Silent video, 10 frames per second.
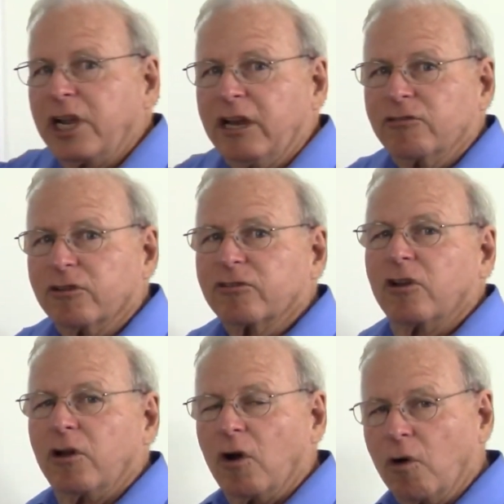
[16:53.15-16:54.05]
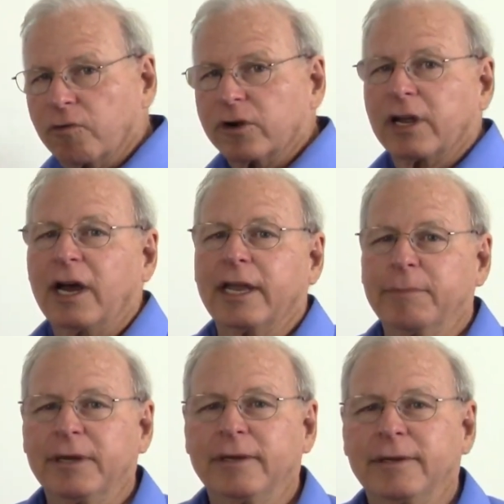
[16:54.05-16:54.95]
changes over
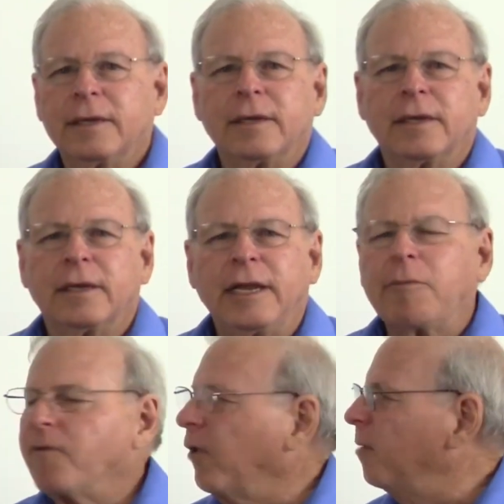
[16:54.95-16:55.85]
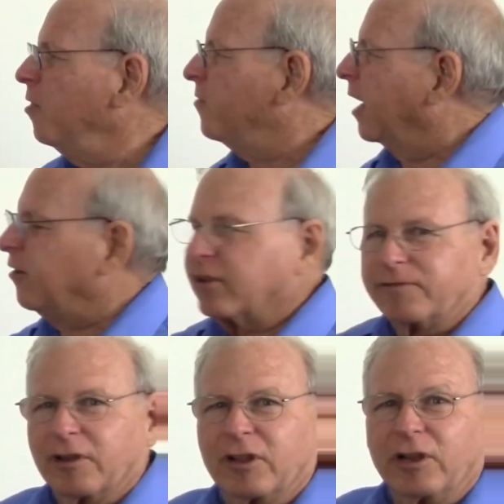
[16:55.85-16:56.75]
time. Now before I move on, I just have to